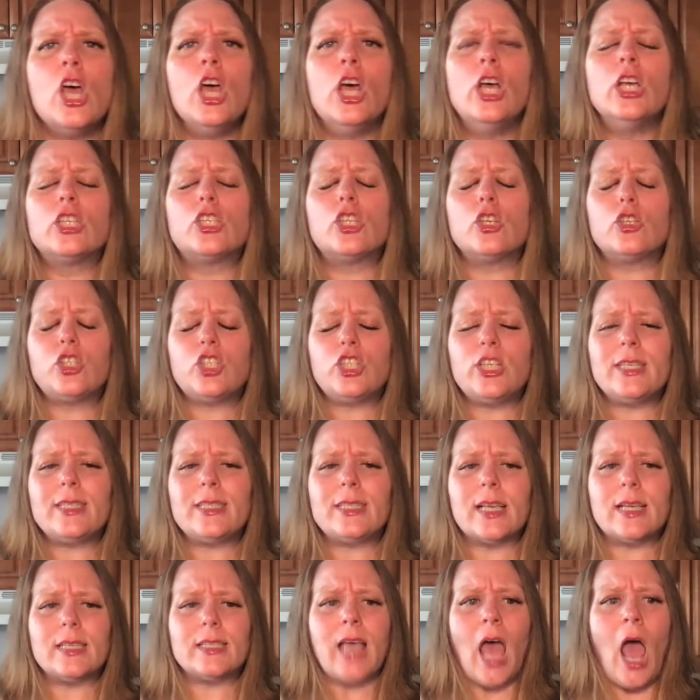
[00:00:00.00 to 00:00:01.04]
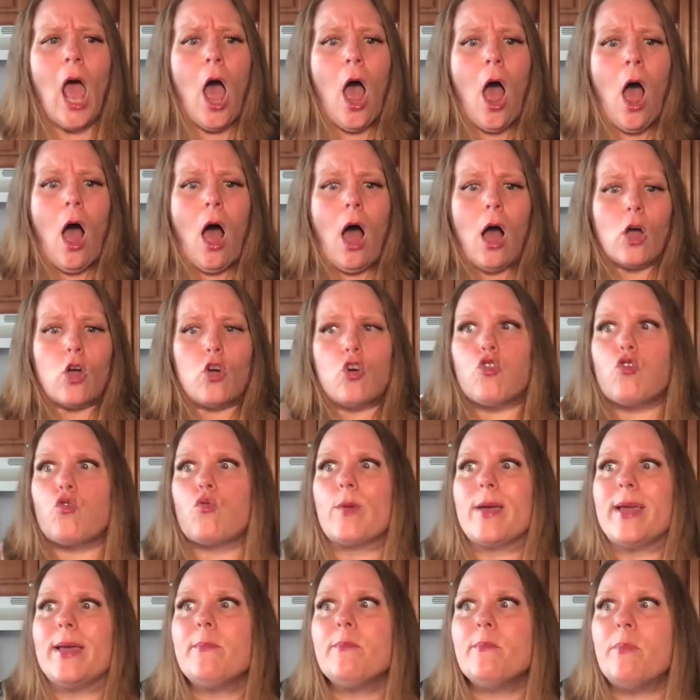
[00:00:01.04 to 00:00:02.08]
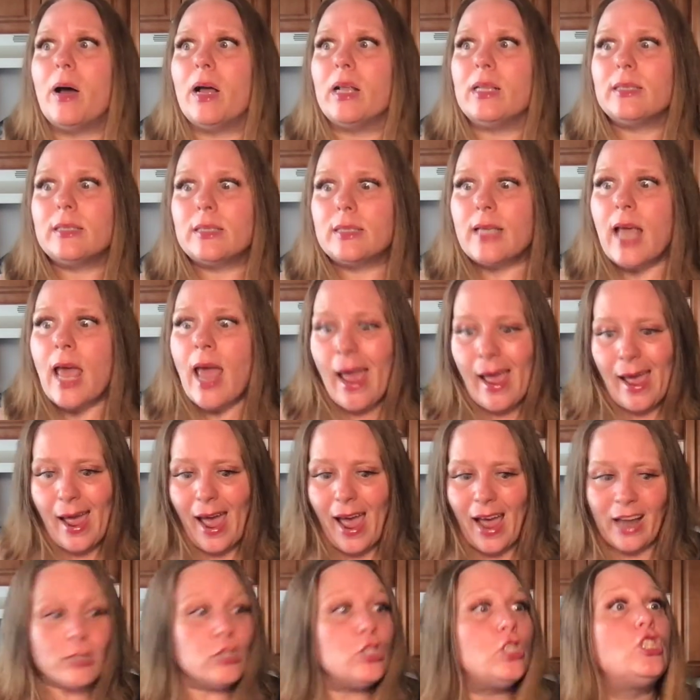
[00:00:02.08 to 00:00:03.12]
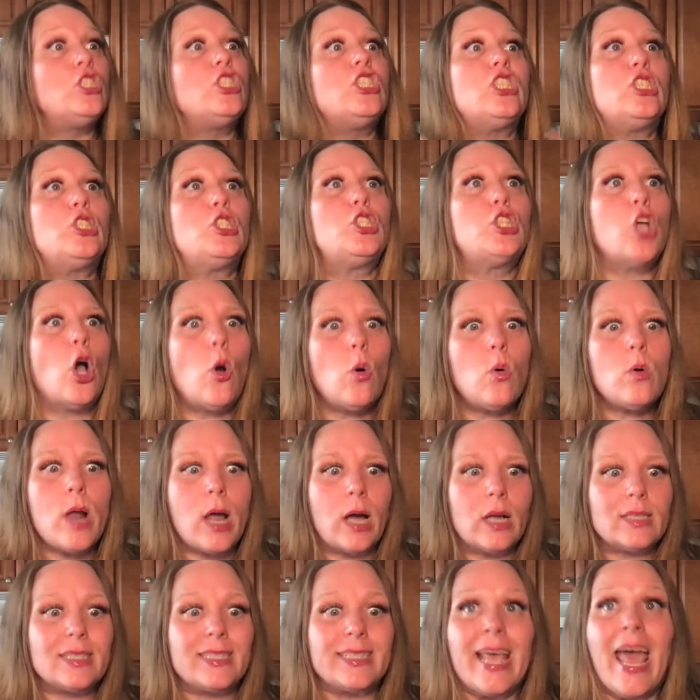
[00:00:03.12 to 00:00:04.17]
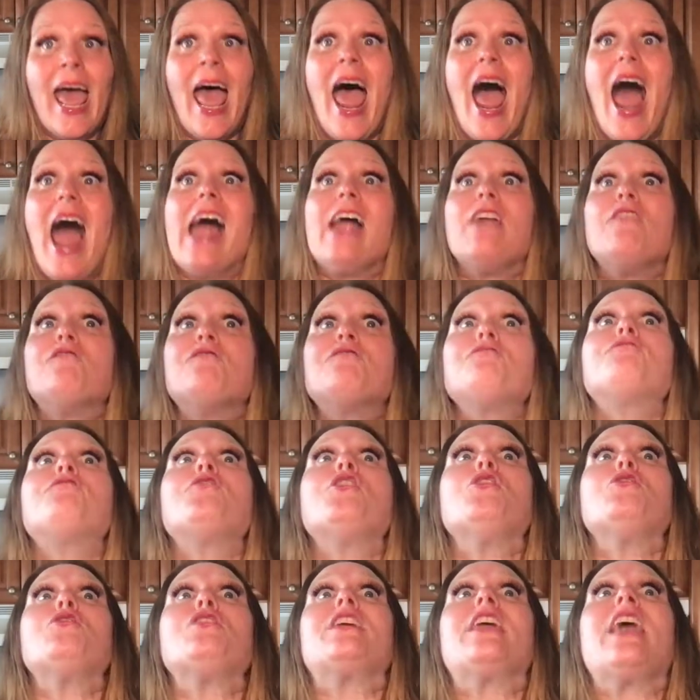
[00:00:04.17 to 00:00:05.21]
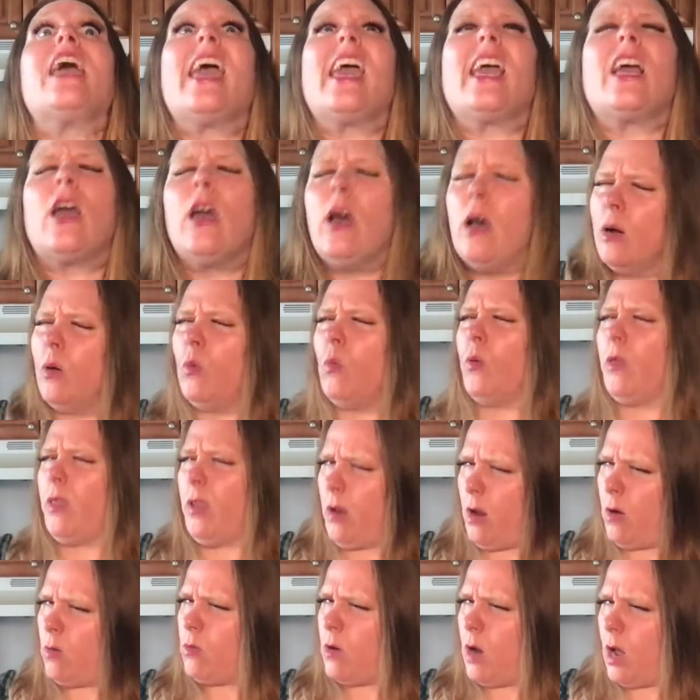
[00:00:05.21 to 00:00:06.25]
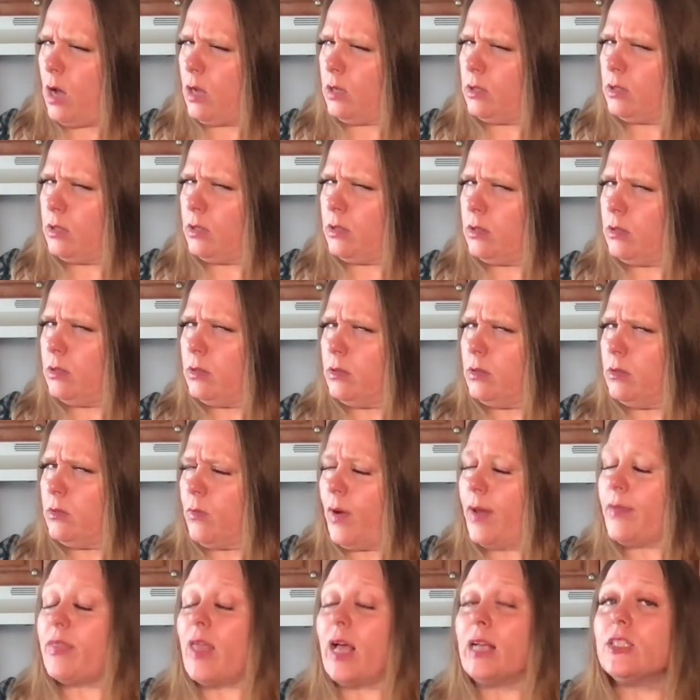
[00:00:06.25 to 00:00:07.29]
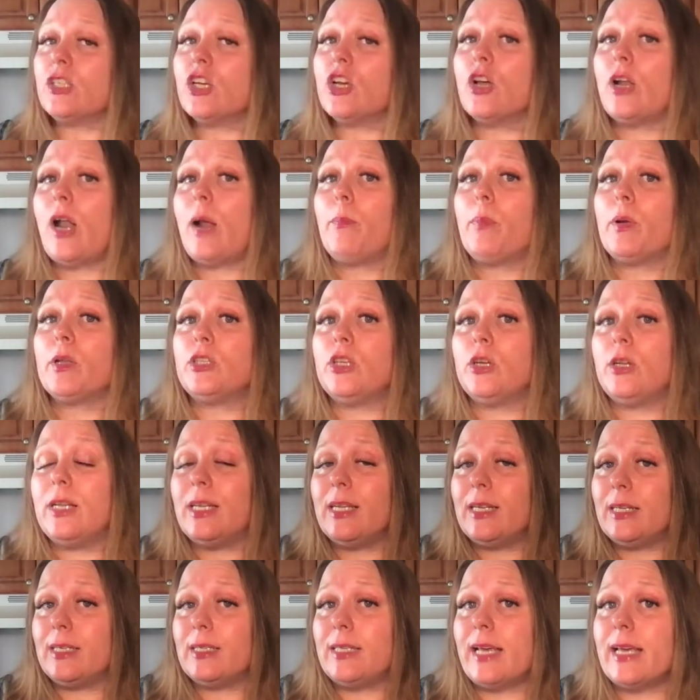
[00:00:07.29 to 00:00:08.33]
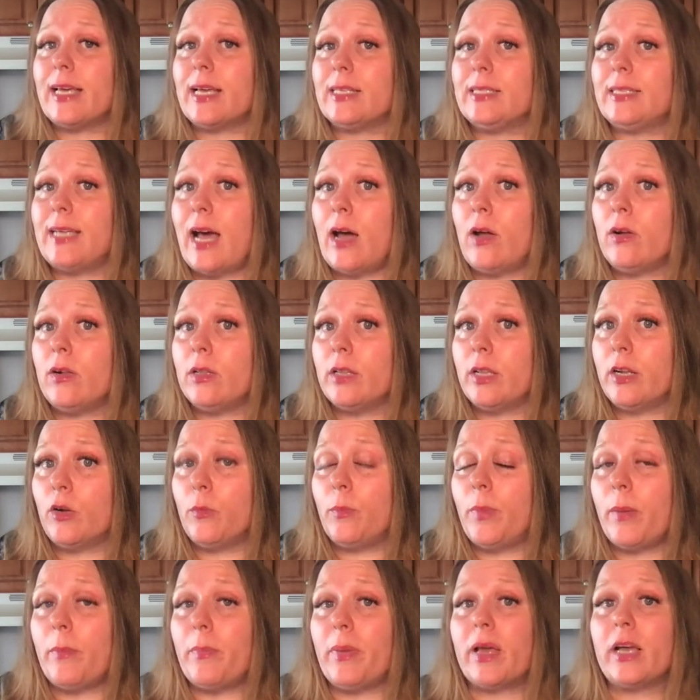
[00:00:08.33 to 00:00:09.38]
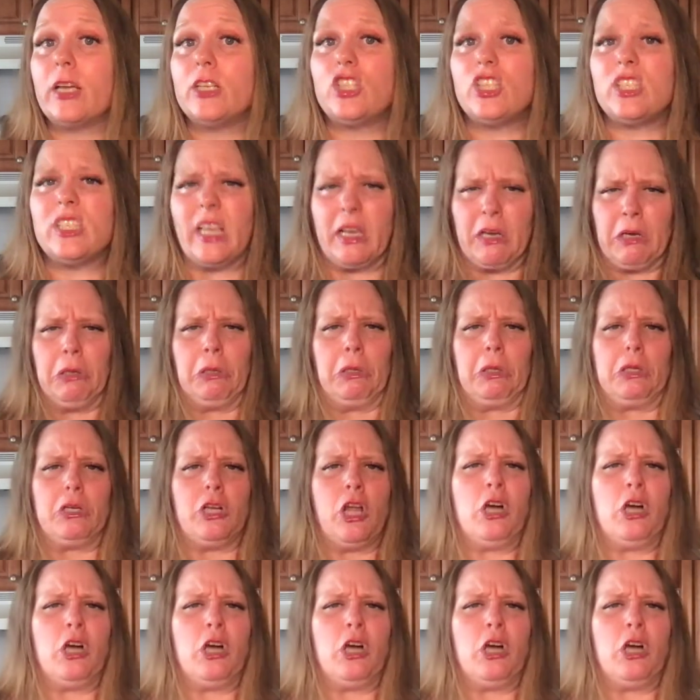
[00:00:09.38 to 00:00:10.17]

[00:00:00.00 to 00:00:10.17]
So she says, cream buns and donuts and fruitcake with no nuts. Right? That's a good opportunity to take it down a little bit because she's like, ugh,